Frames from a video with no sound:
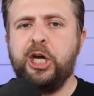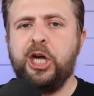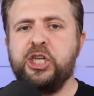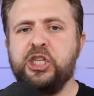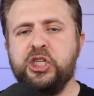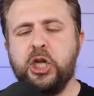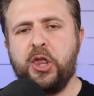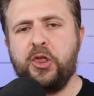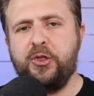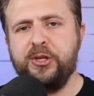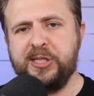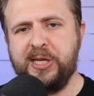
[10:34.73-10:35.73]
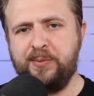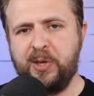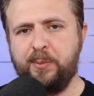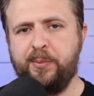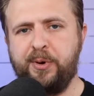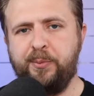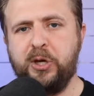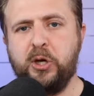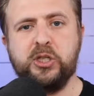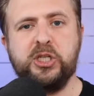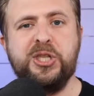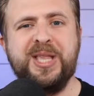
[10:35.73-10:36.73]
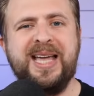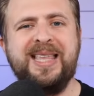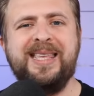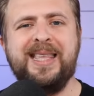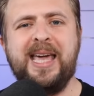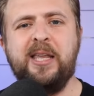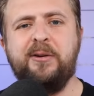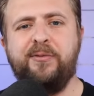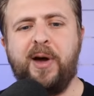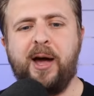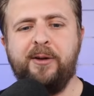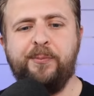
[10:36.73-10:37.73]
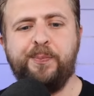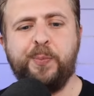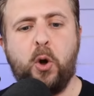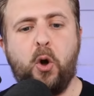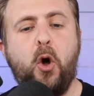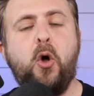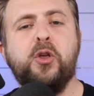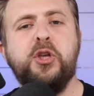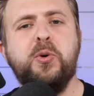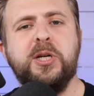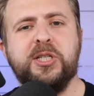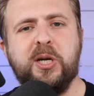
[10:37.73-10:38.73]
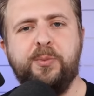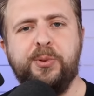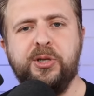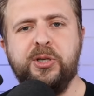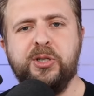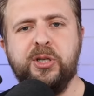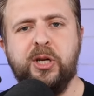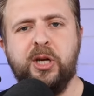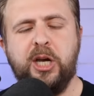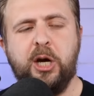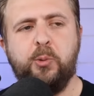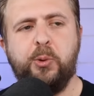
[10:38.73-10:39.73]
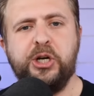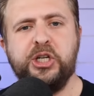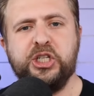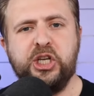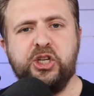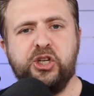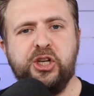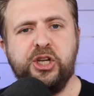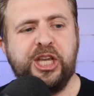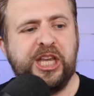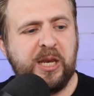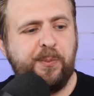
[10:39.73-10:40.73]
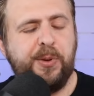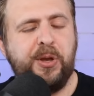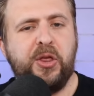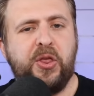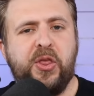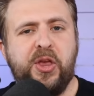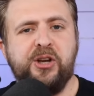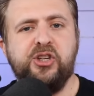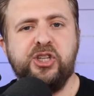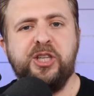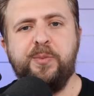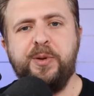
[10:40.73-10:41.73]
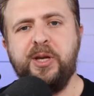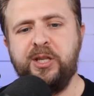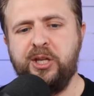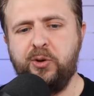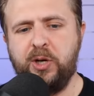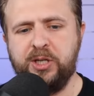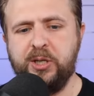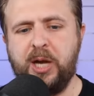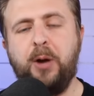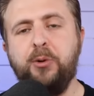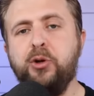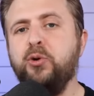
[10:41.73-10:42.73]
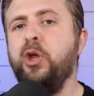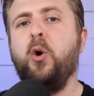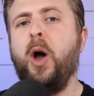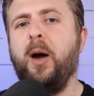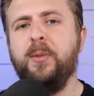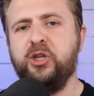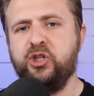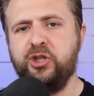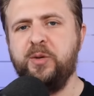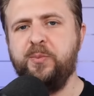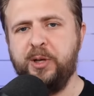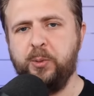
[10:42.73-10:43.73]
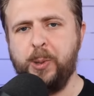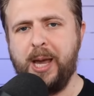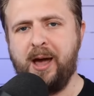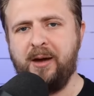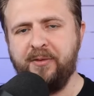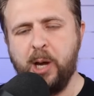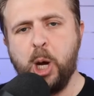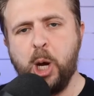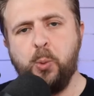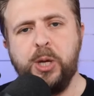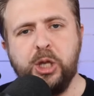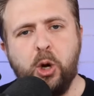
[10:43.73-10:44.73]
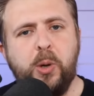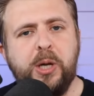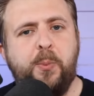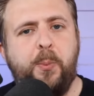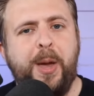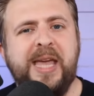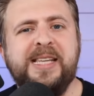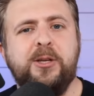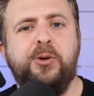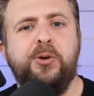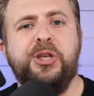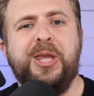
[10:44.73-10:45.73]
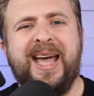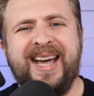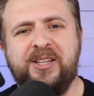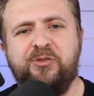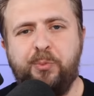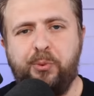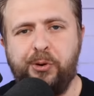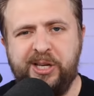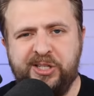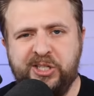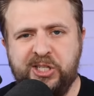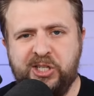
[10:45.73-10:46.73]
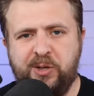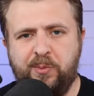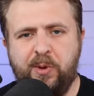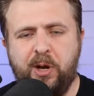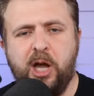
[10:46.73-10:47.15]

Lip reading: it's not the same number, because in 1985, all US companies were essentially keeping their GDP in the US. How do you know how much GDP we have? We know it based on the tax reporting system.